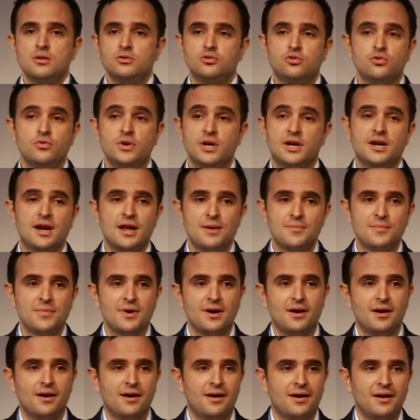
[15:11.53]
to reclaim
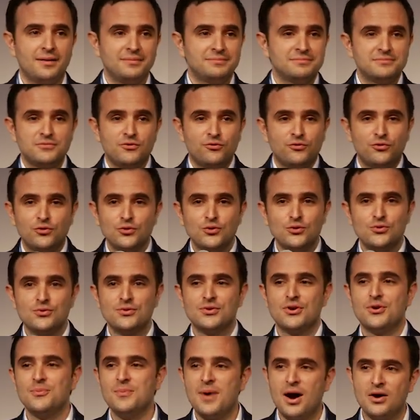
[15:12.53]
a few
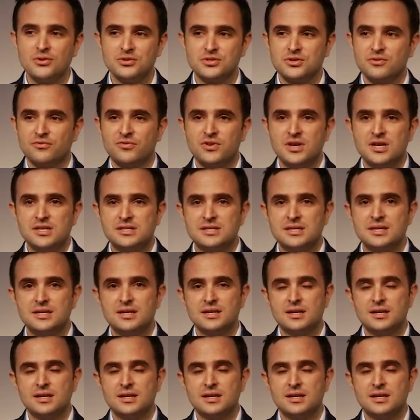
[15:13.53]
amounts of VAT